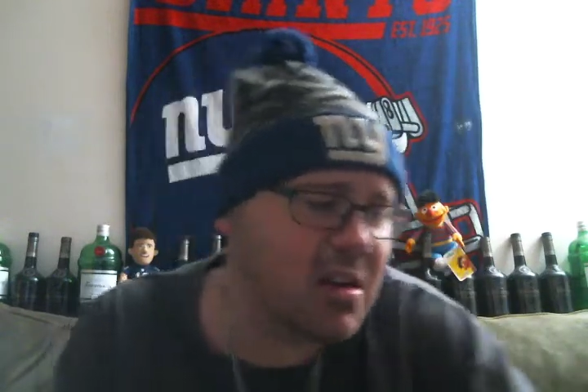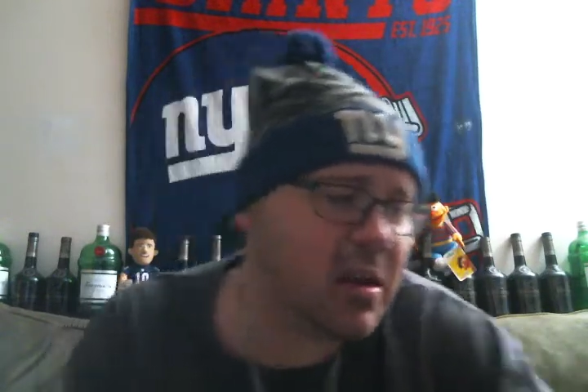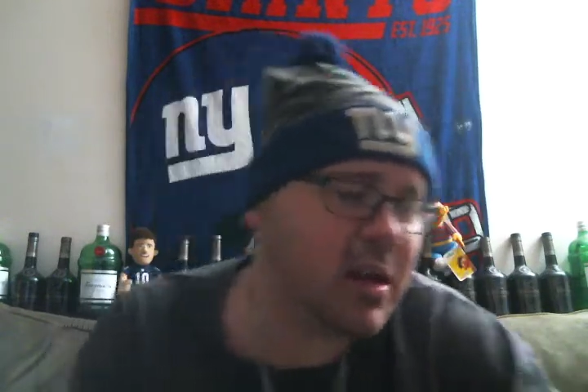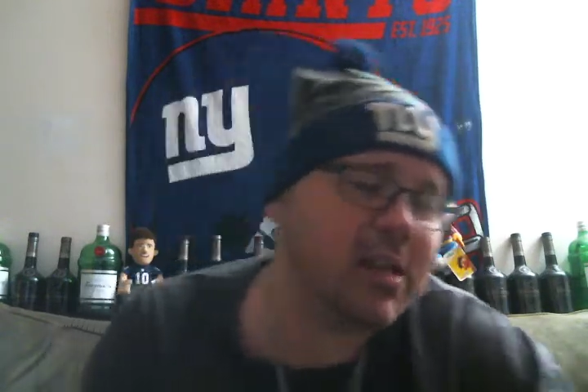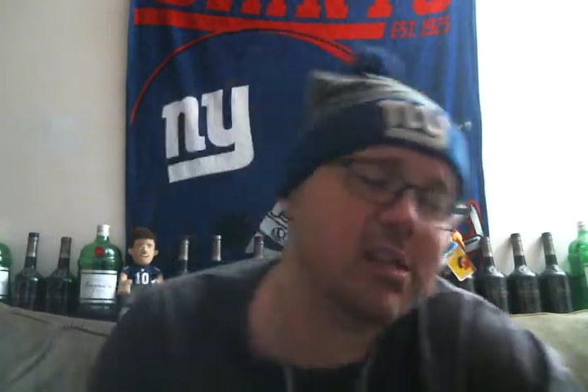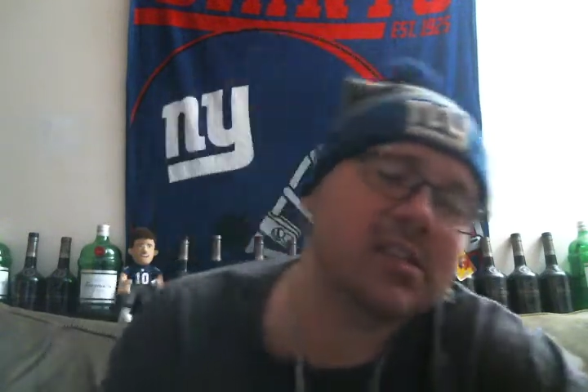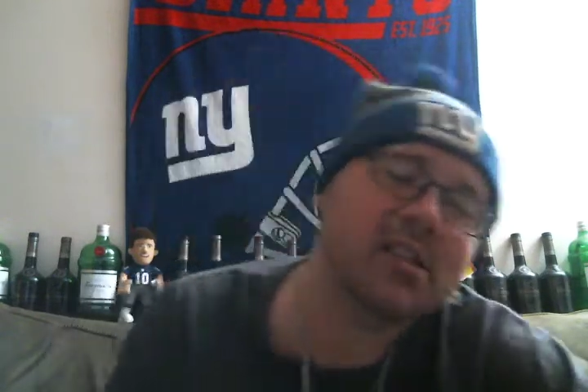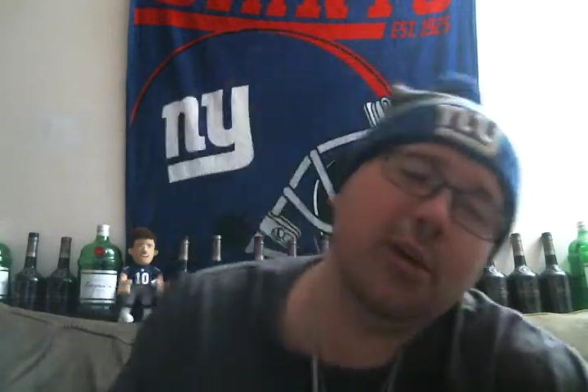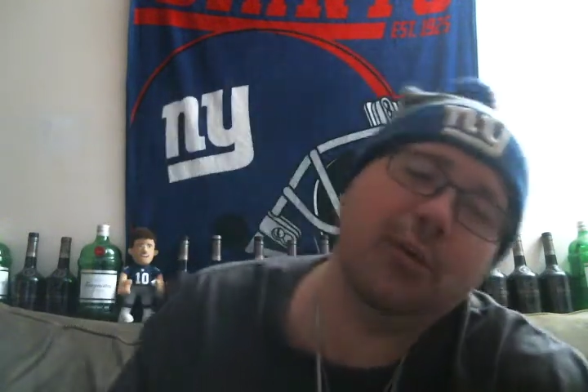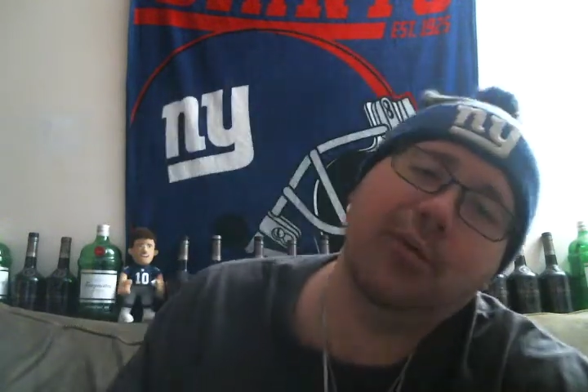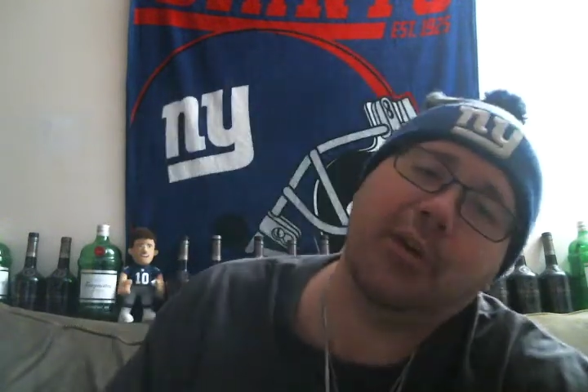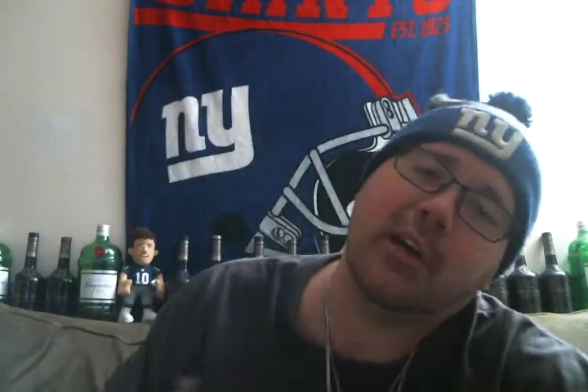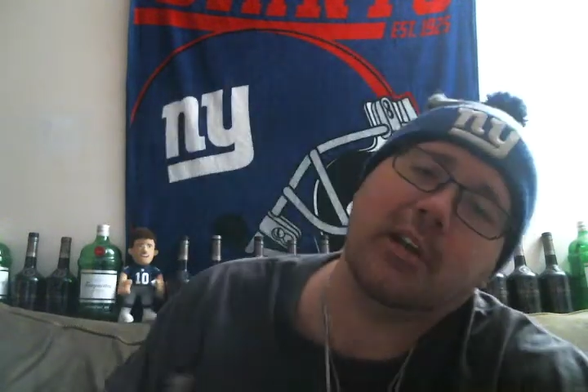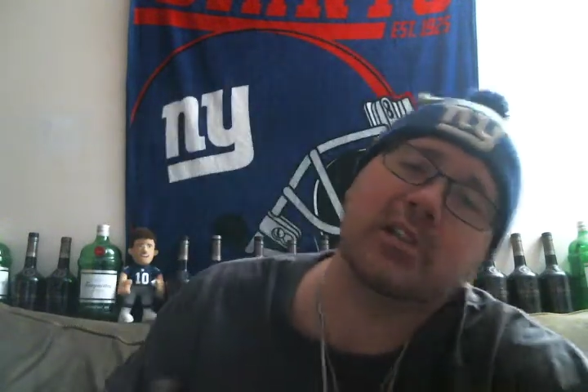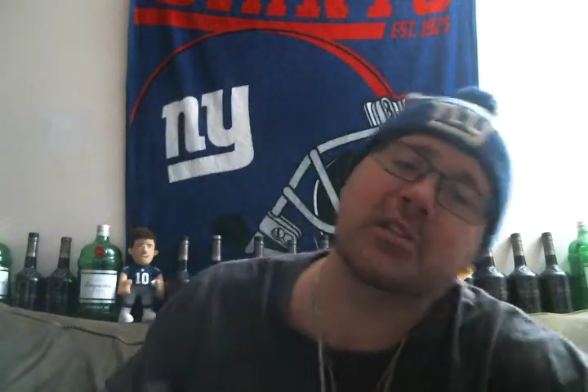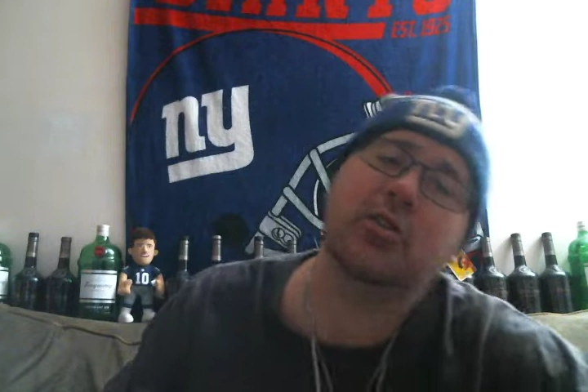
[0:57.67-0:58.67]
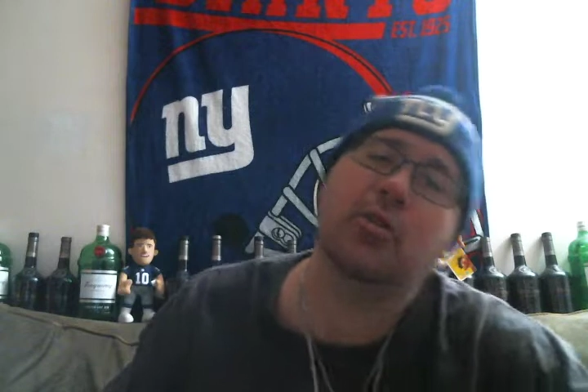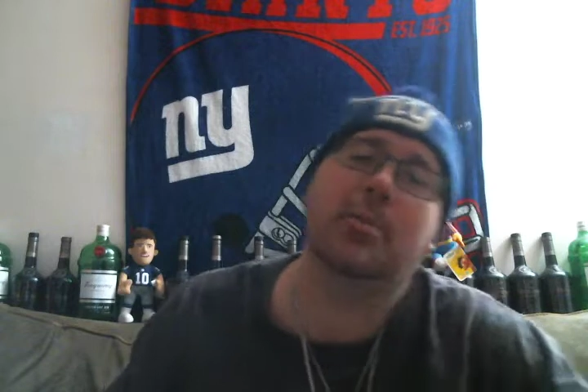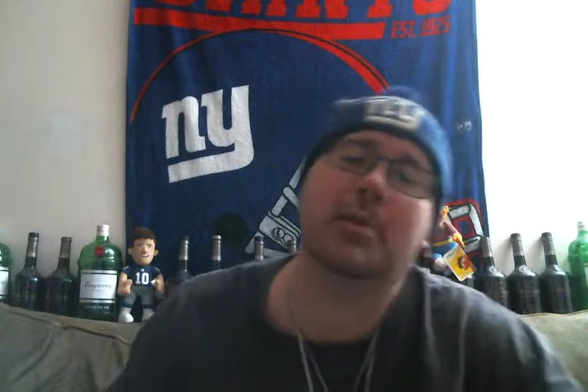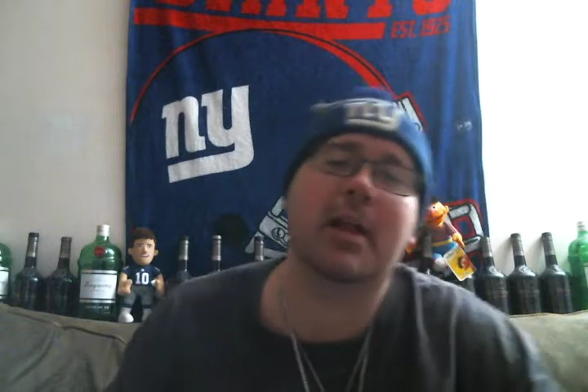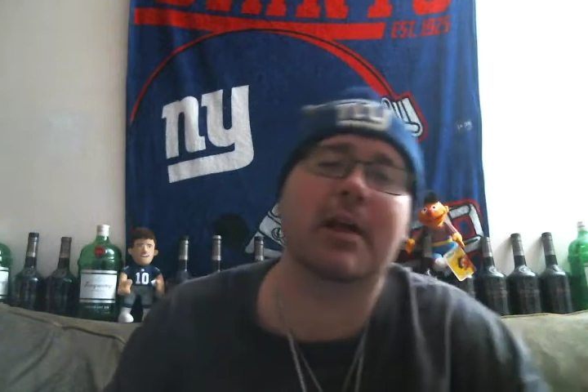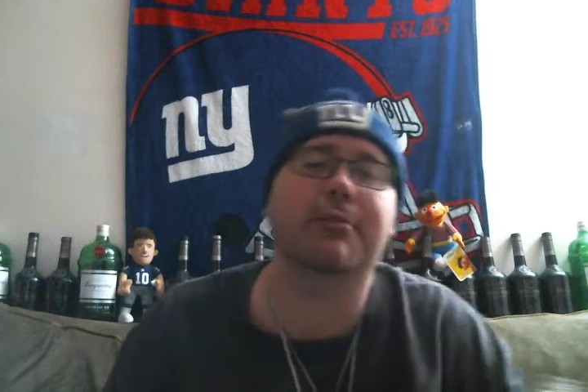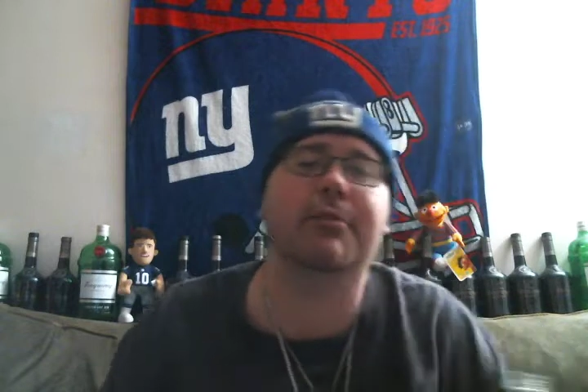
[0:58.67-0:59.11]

it's so fucking stupid. Like,